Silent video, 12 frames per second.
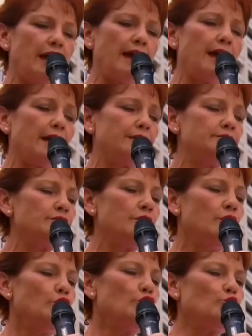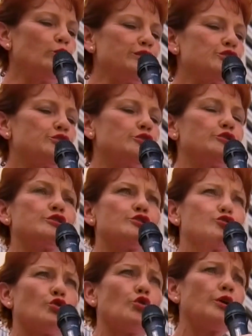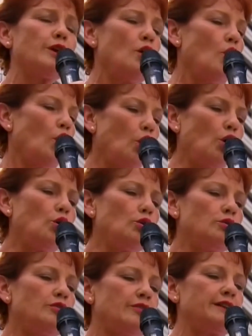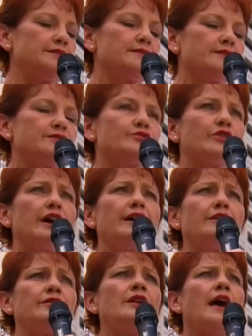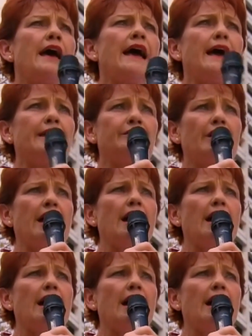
at hand who wish to destroy all that is Australian and